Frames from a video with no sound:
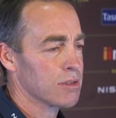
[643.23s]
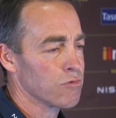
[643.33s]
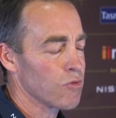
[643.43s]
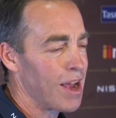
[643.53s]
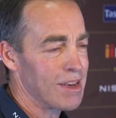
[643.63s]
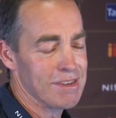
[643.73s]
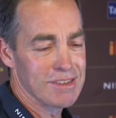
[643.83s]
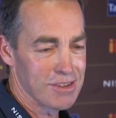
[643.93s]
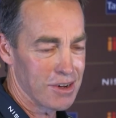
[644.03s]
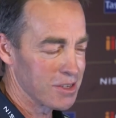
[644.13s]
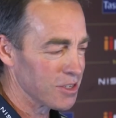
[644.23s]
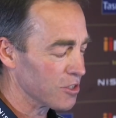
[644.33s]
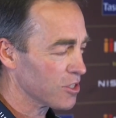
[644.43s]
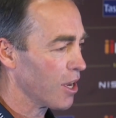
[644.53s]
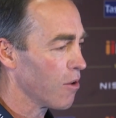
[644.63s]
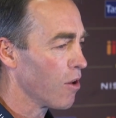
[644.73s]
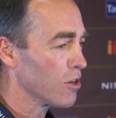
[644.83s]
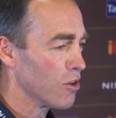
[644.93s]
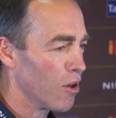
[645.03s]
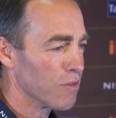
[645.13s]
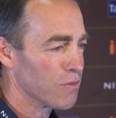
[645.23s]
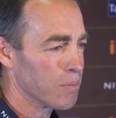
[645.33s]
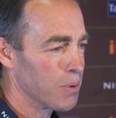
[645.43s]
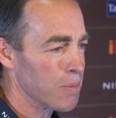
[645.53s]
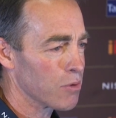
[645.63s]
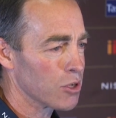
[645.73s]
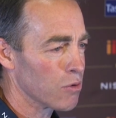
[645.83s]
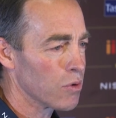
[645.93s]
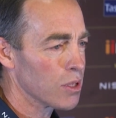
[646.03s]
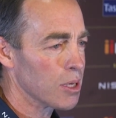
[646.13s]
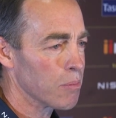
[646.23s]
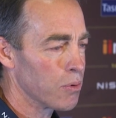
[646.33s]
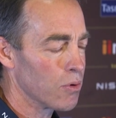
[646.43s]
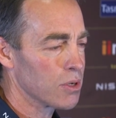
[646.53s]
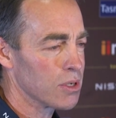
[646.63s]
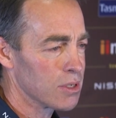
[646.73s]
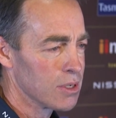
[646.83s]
the Rattons, I could just go on and on for people that are really important